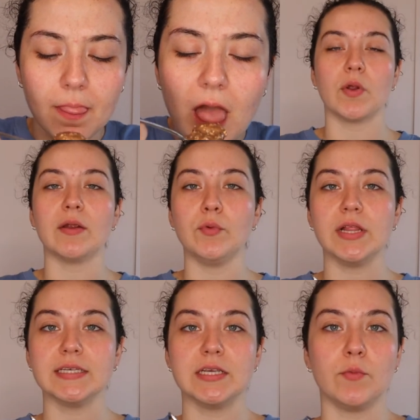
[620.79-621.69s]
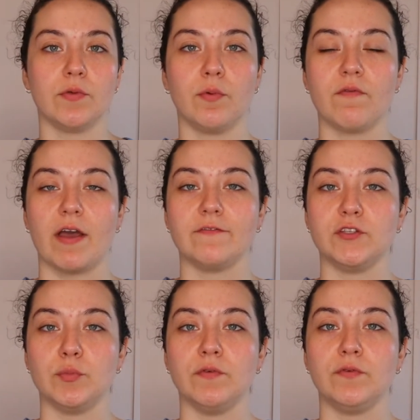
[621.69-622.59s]
What I'm realizing with Revived
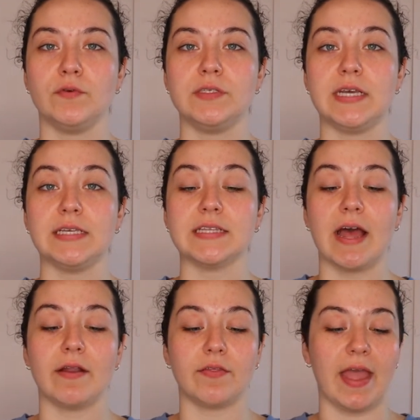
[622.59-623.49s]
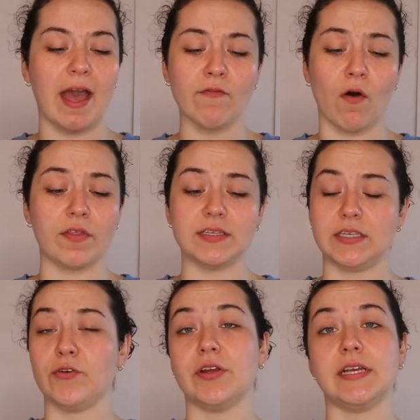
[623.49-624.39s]
Superfoods is that they have all these
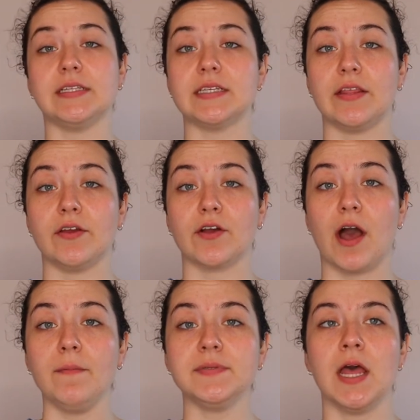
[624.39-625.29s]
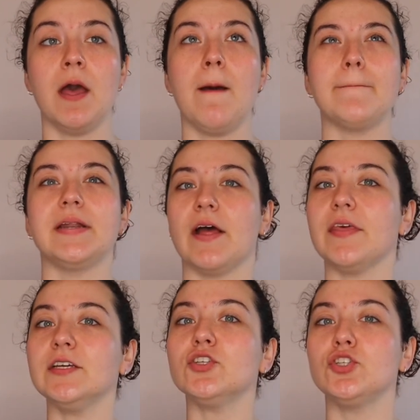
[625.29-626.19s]
ingredients in their cups, but
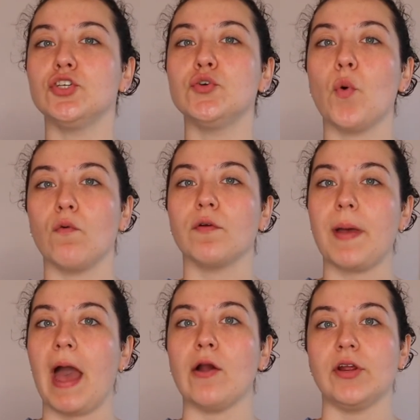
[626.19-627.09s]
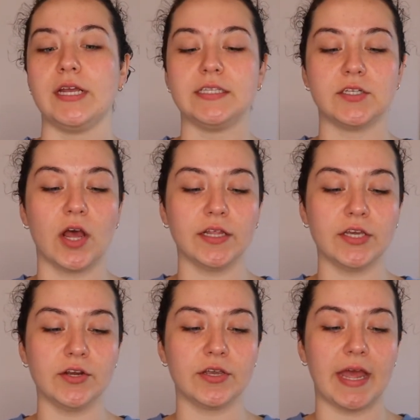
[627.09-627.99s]
nothing is too overpowering. It's not
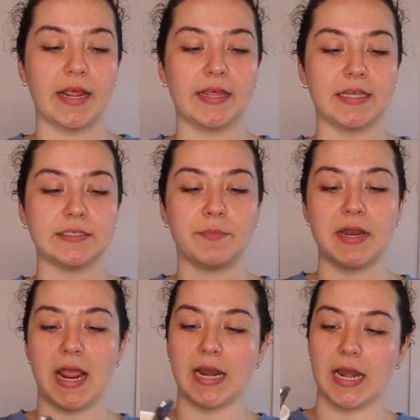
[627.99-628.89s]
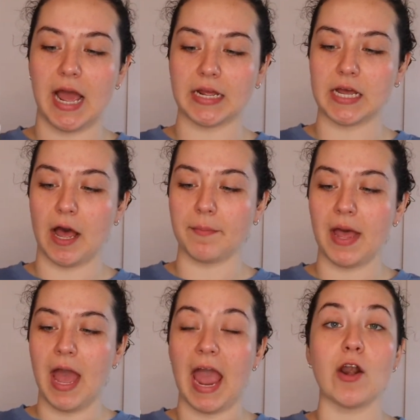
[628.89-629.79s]
like you're getting this banana nut cup
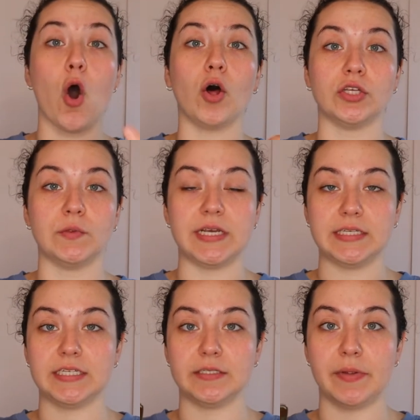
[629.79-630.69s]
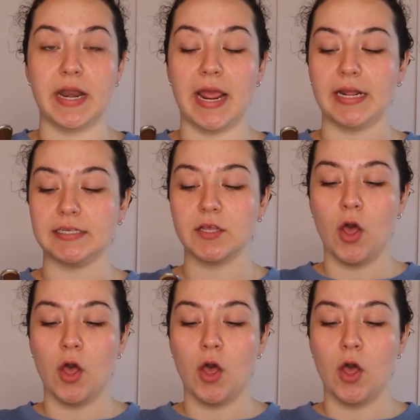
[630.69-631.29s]
and all you taste is bananas.